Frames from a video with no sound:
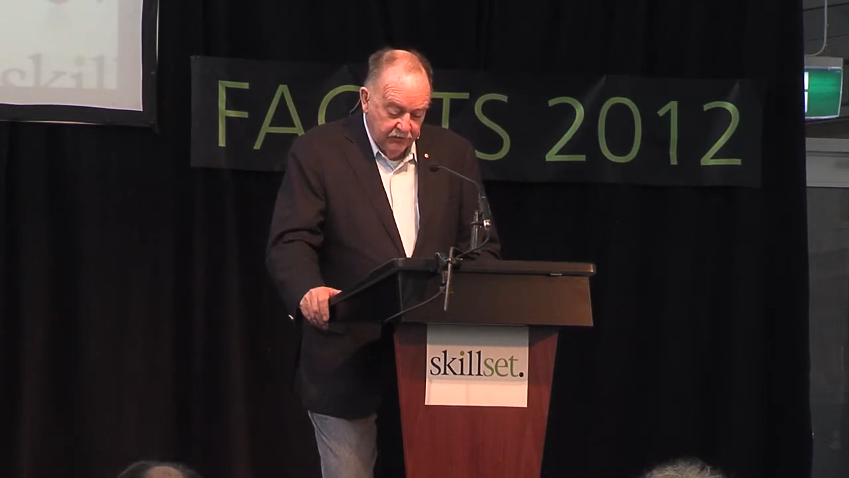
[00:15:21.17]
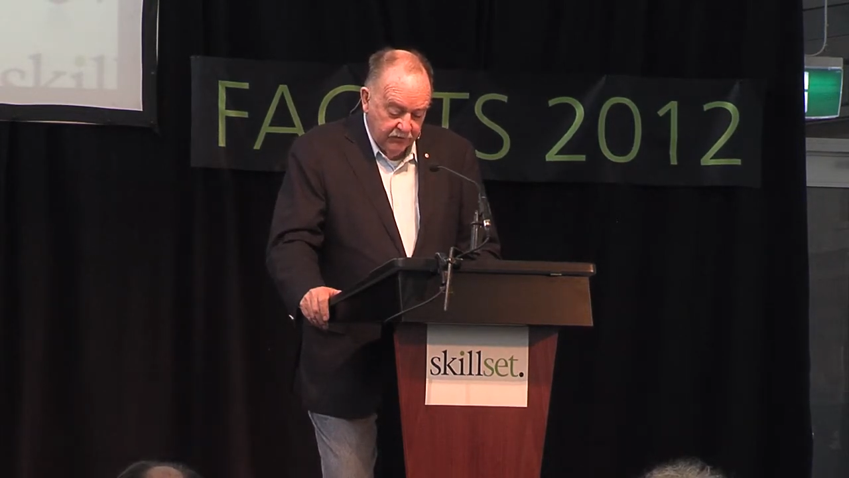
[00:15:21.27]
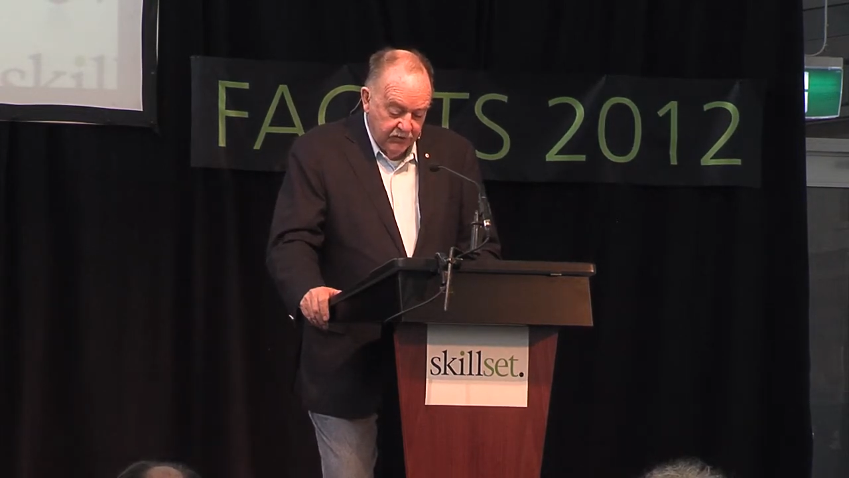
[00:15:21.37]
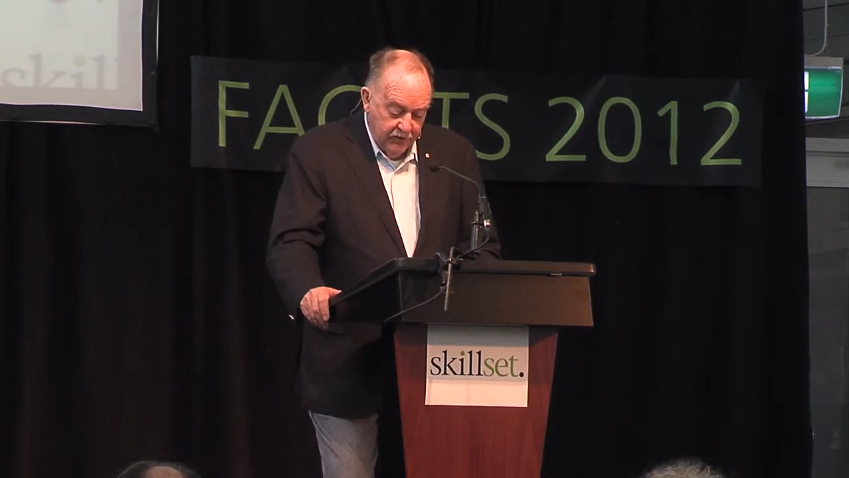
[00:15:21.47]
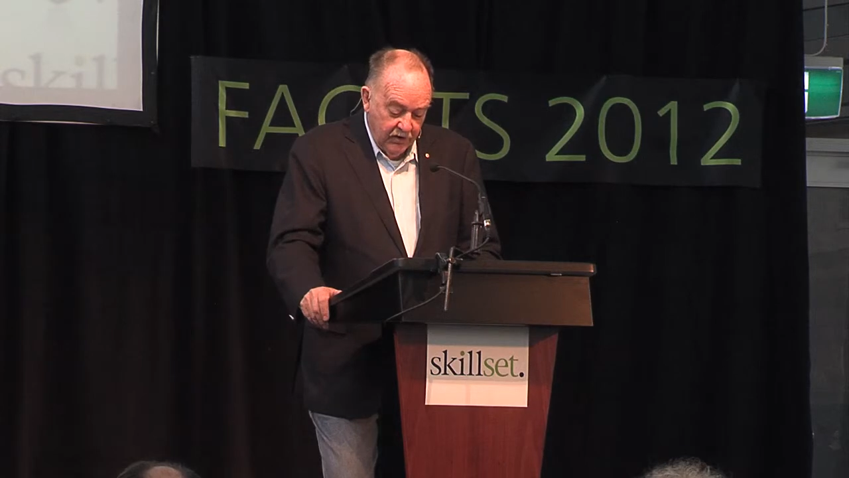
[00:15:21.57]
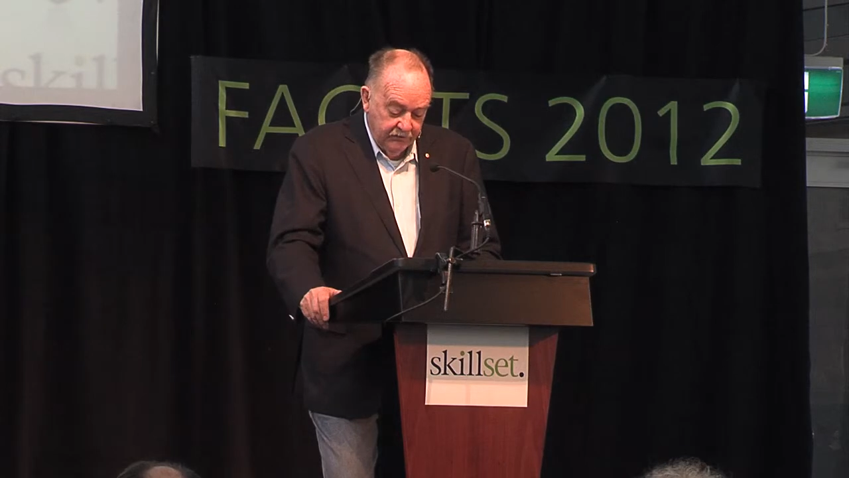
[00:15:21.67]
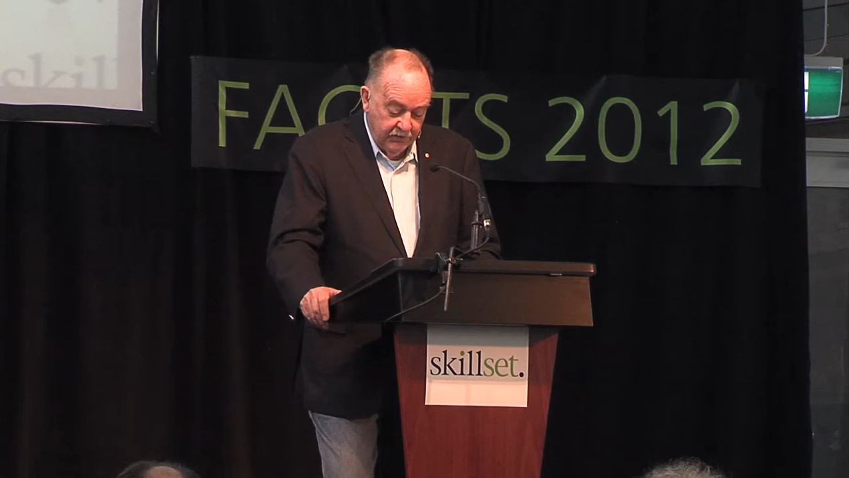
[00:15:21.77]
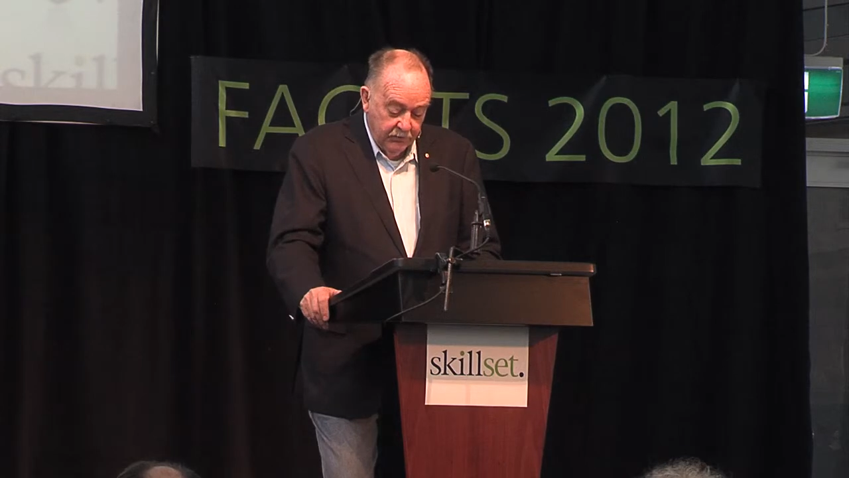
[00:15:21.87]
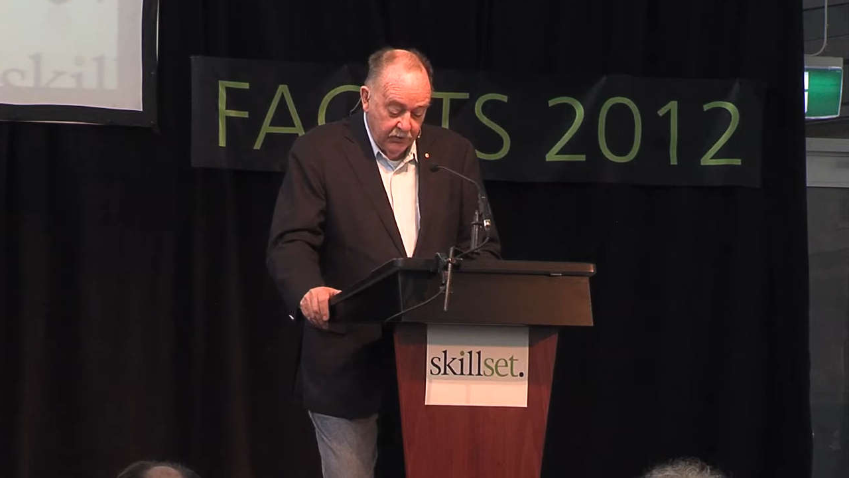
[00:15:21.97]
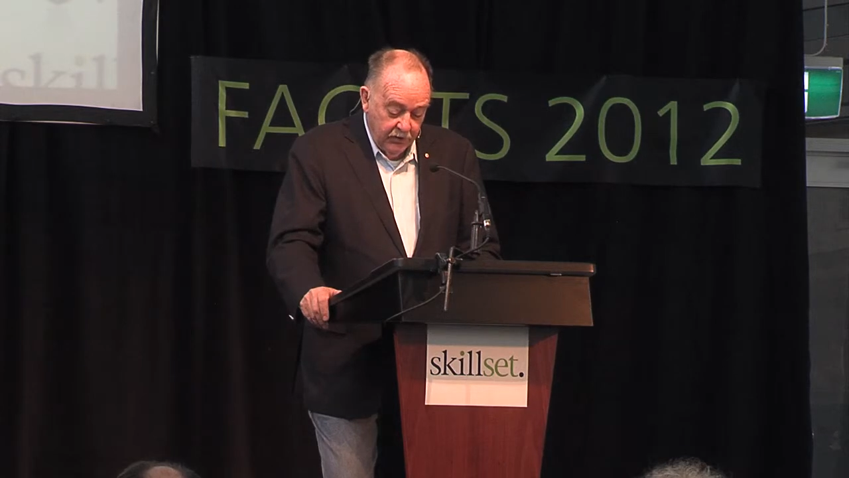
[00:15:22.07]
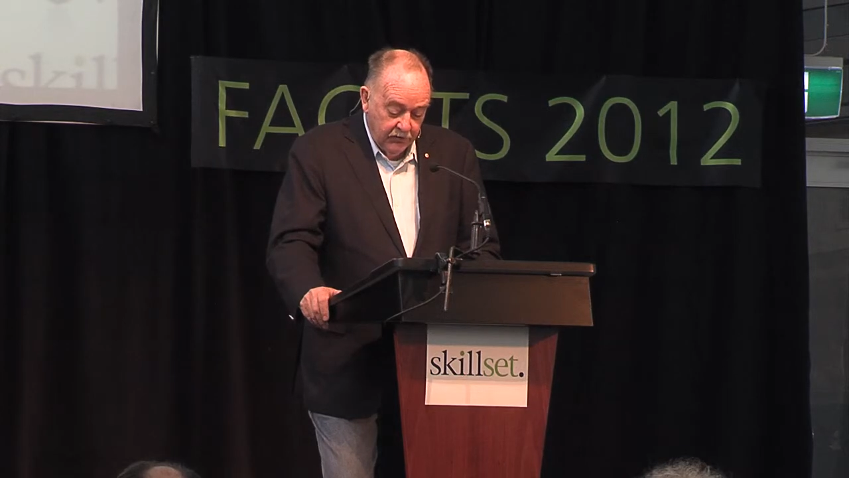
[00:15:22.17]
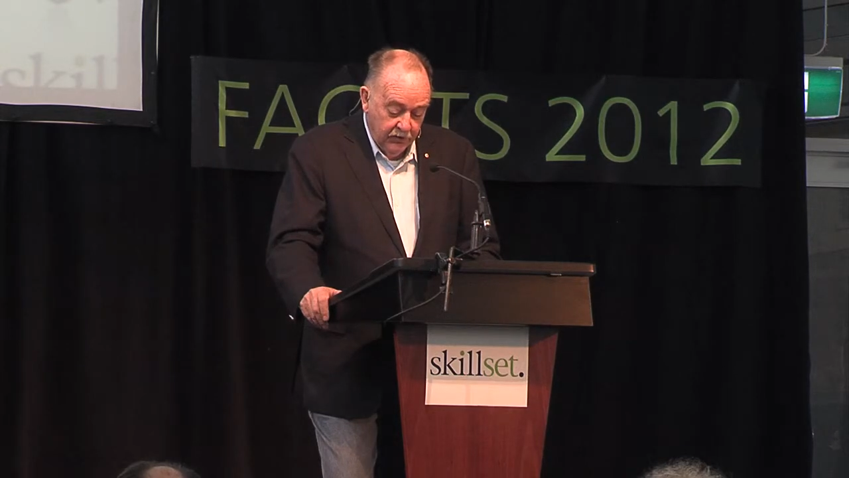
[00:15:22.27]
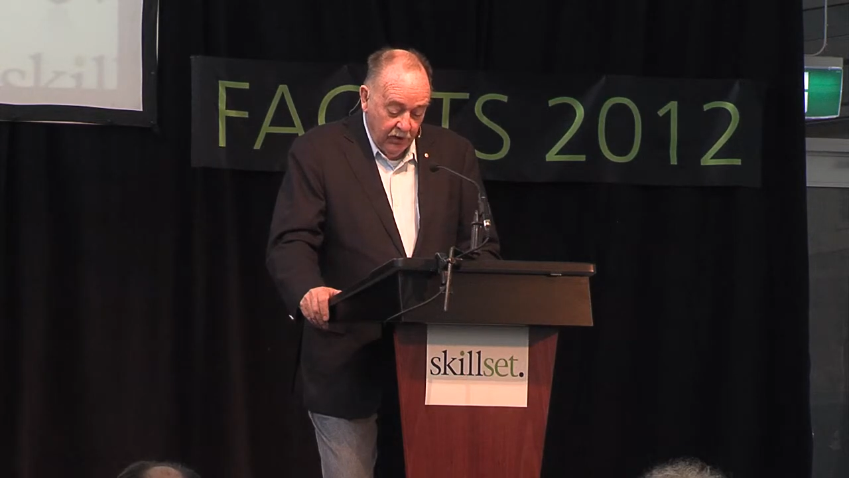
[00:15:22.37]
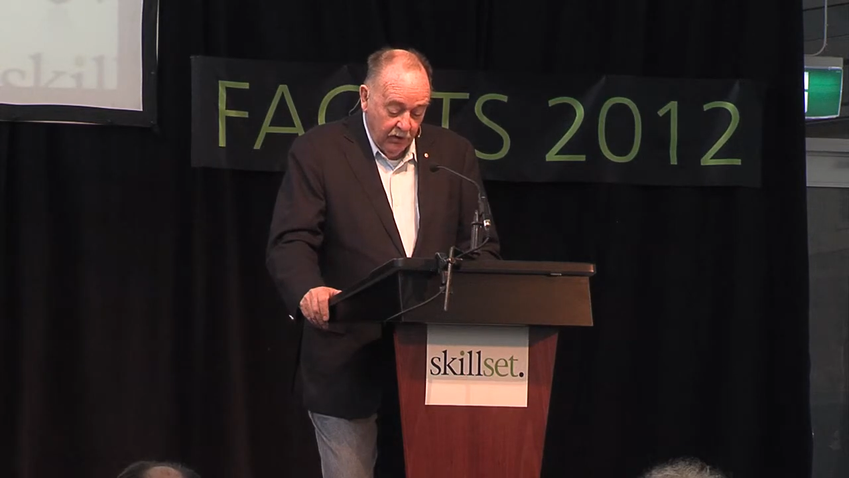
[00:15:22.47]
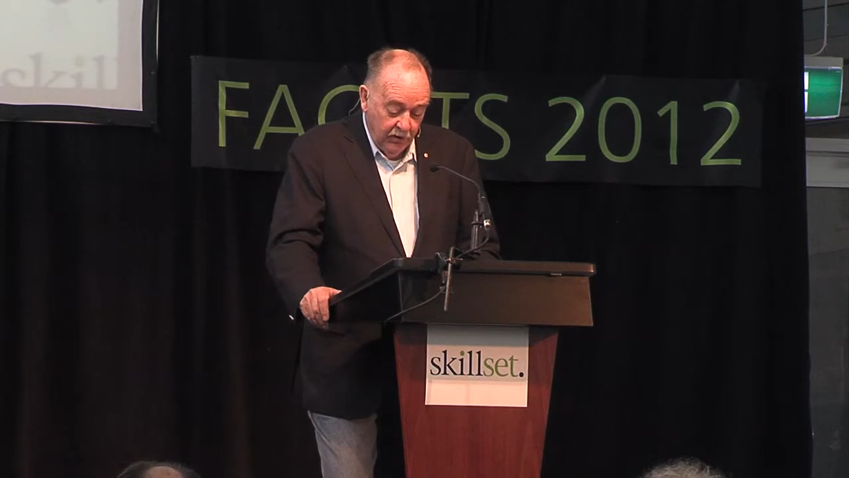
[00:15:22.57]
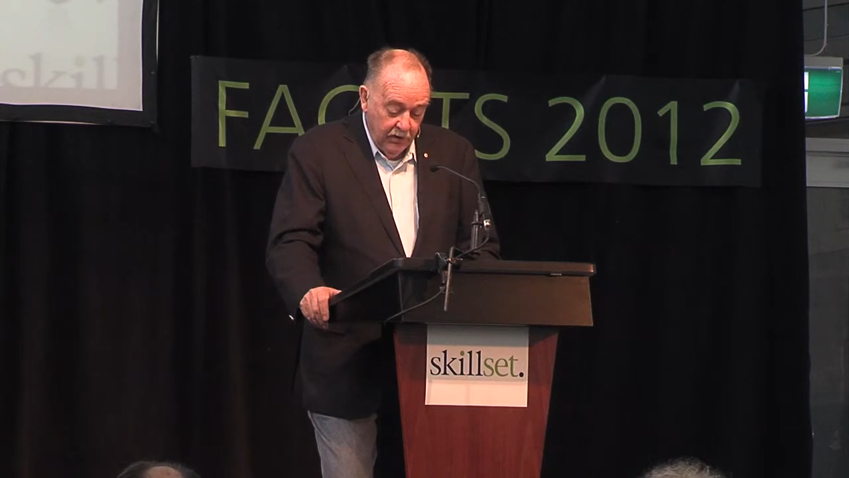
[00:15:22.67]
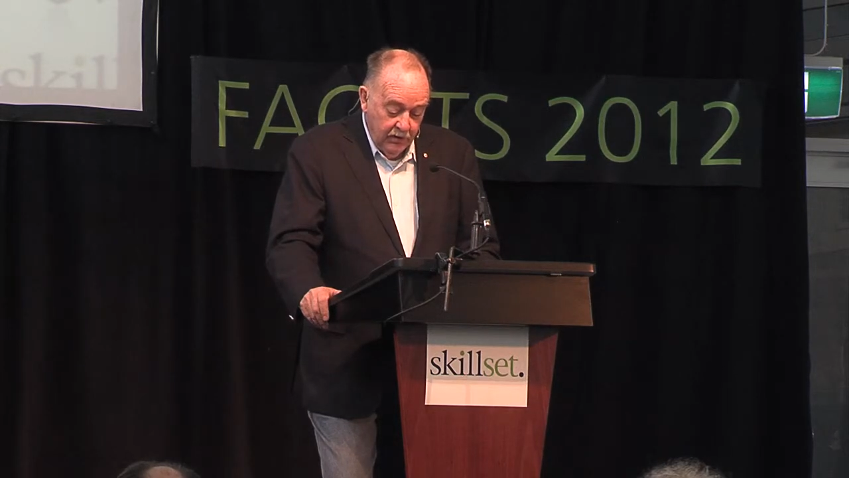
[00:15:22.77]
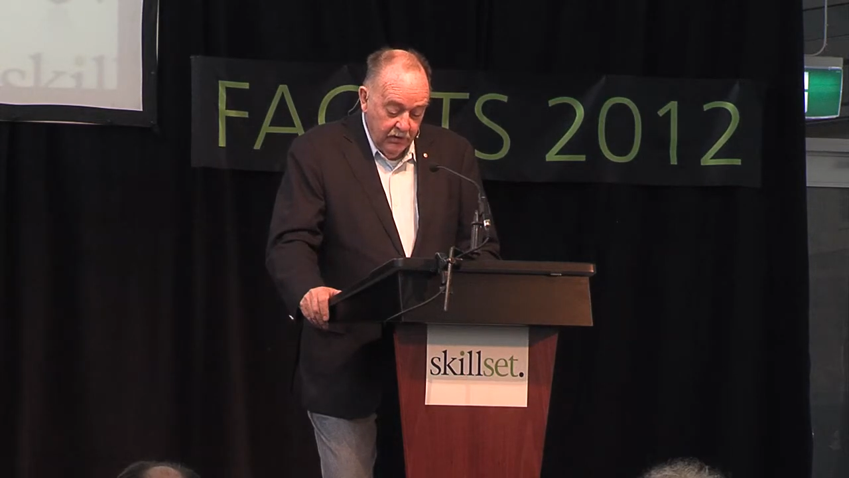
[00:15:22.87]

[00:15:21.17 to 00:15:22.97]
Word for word: alternative to burning coal.